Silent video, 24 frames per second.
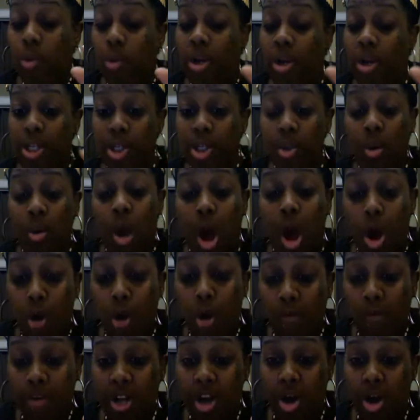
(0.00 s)
then went into
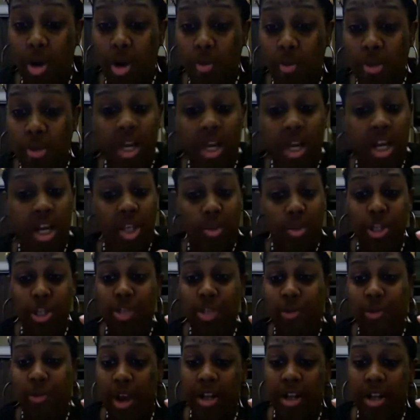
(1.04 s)
an overload because
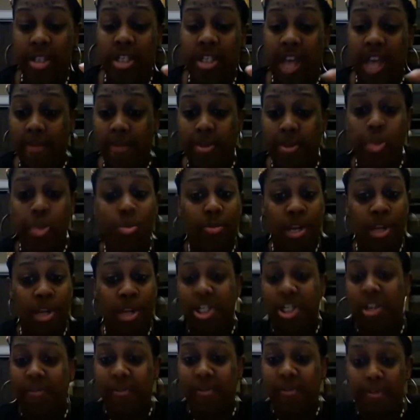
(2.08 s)
we trying to tap too
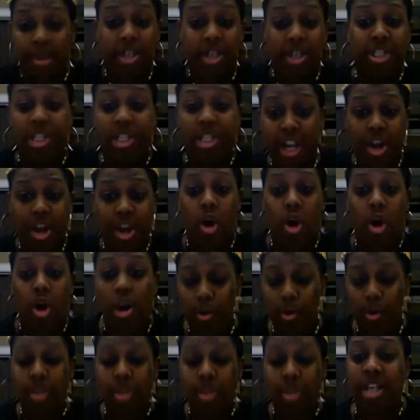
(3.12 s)
much information in there
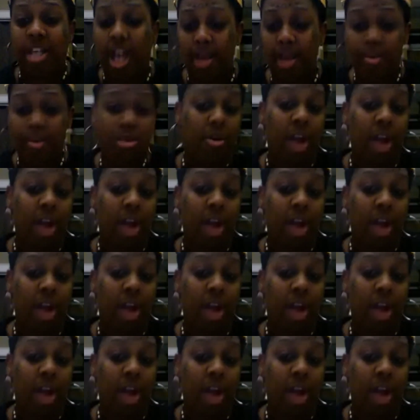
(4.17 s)
all at one time.